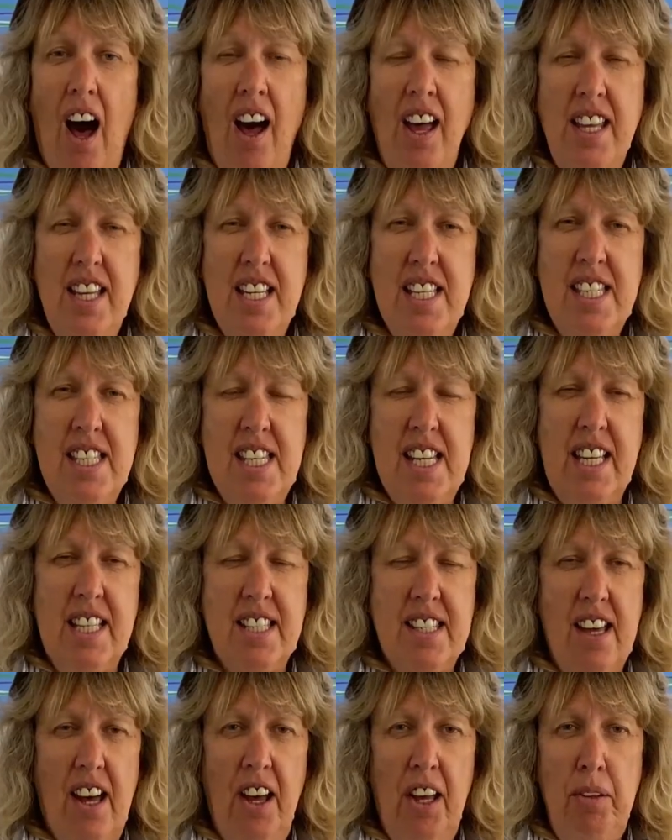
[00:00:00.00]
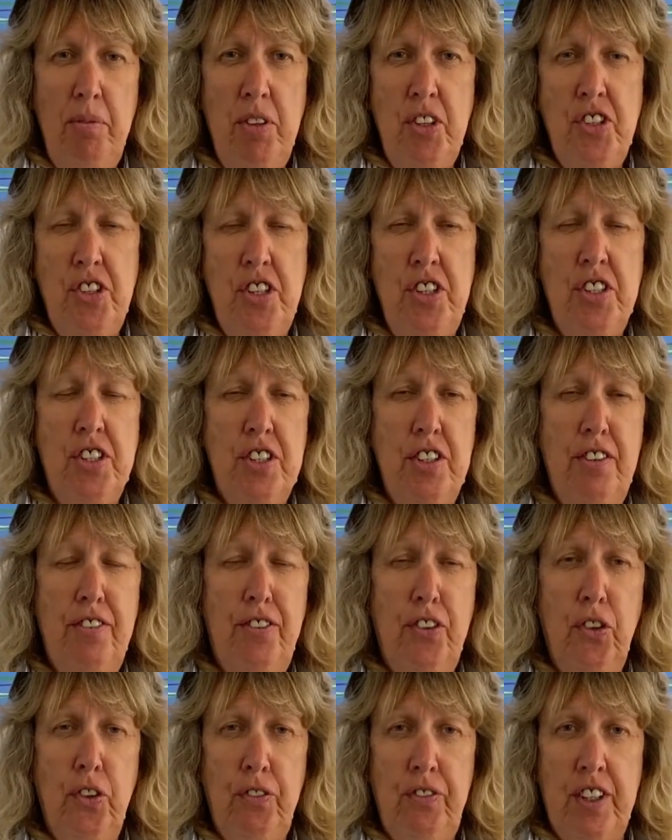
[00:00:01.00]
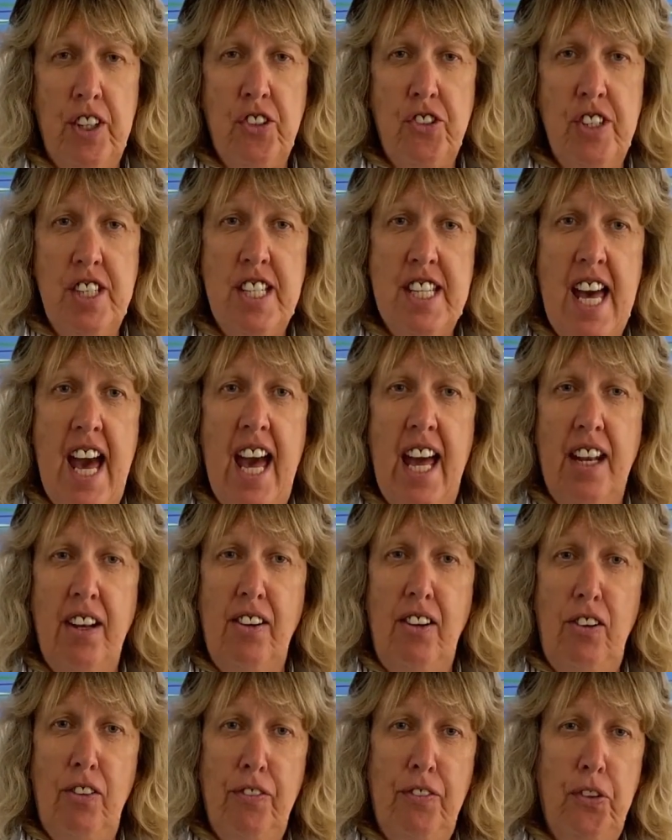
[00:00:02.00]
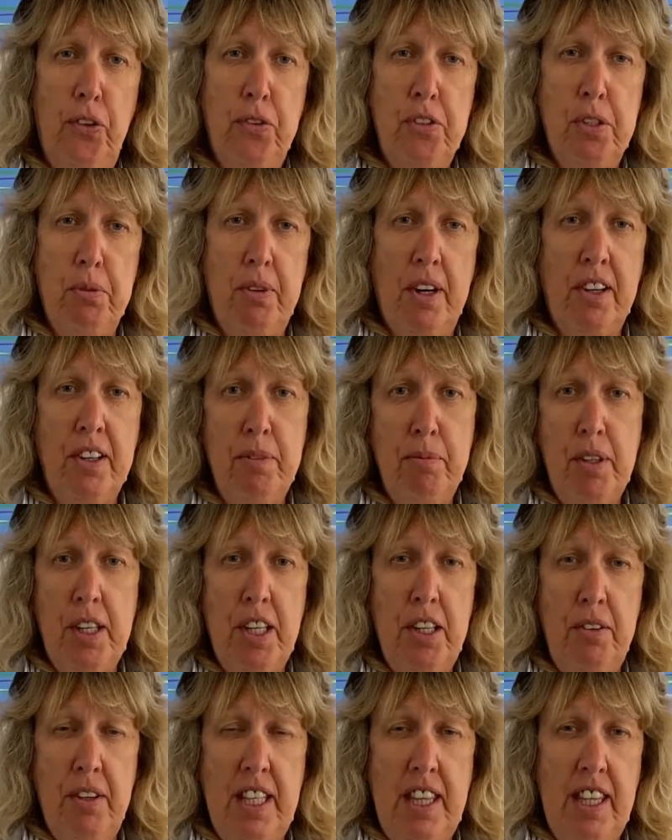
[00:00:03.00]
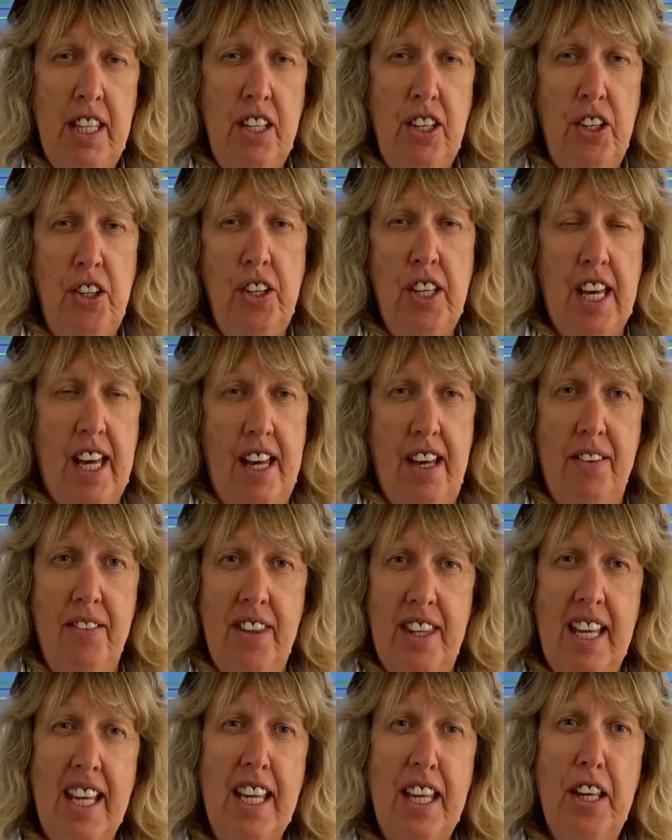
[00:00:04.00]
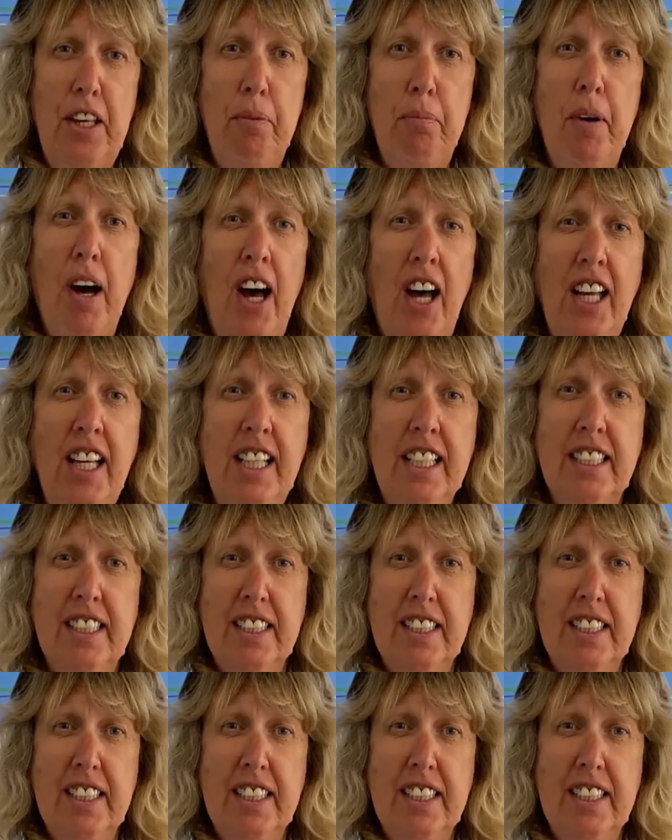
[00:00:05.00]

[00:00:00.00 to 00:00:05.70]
Hi Year 6, I'm the tutor for Victory 10. Look forward to welcoming you in the new year. Thank you, bye.